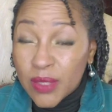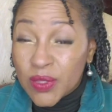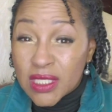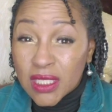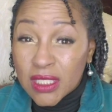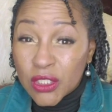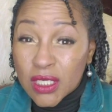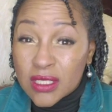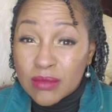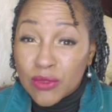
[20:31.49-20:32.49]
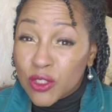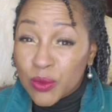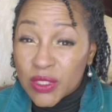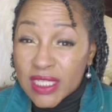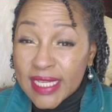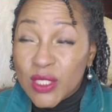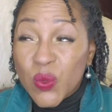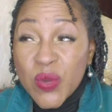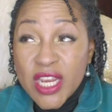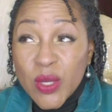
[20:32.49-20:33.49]
He was selling drugs in multiple states.
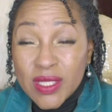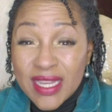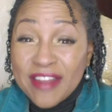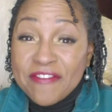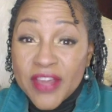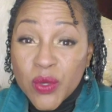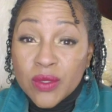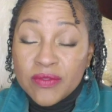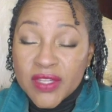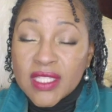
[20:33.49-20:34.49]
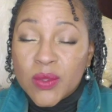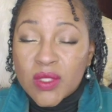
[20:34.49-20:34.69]
So RICO is like a federal offense.